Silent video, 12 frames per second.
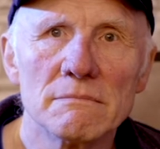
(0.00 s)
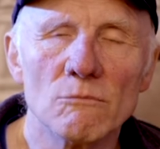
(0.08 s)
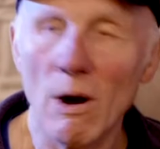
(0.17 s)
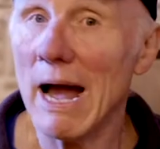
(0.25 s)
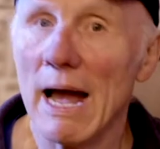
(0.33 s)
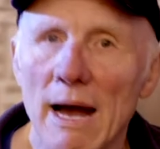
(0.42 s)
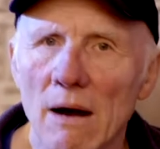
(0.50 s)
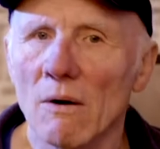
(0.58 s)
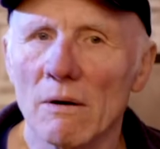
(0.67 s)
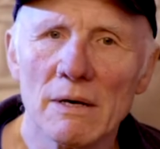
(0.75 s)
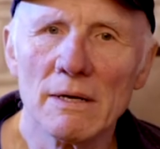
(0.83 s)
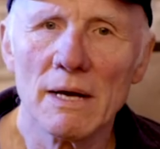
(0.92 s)

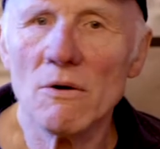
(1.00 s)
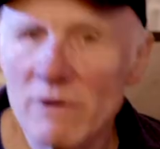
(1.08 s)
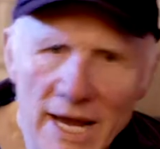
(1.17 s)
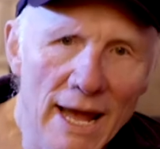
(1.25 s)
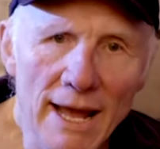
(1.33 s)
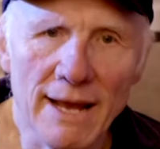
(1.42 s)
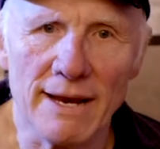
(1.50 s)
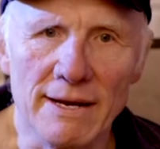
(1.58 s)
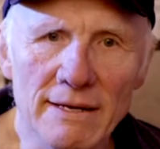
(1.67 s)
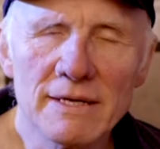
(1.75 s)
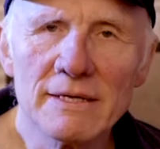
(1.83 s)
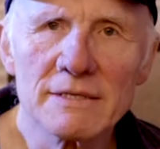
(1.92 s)
Wow.
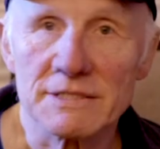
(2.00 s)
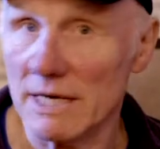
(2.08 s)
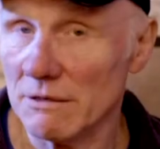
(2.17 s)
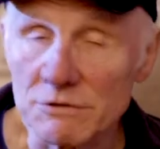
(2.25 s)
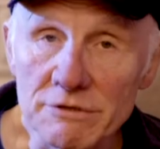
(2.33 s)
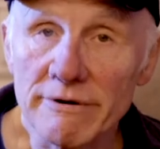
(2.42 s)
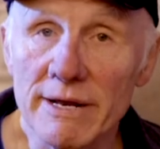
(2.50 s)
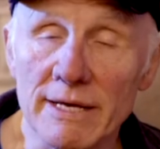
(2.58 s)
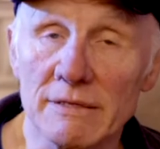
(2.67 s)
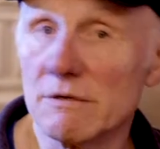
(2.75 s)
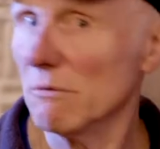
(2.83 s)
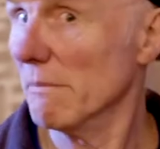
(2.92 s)
Okay. Sounds
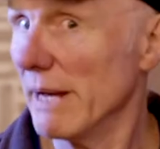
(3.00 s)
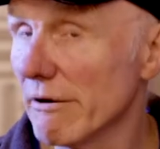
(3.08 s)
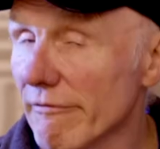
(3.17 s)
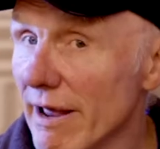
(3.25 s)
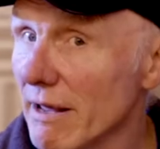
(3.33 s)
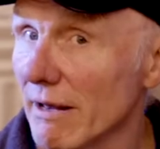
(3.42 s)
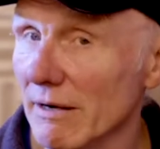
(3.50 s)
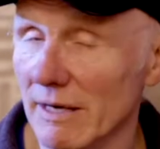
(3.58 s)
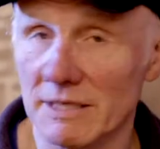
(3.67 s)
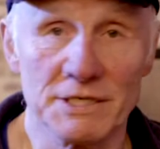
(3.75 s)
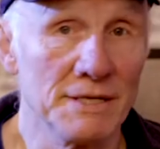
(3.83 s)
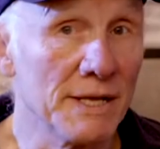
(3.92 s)
great. You may recognize it.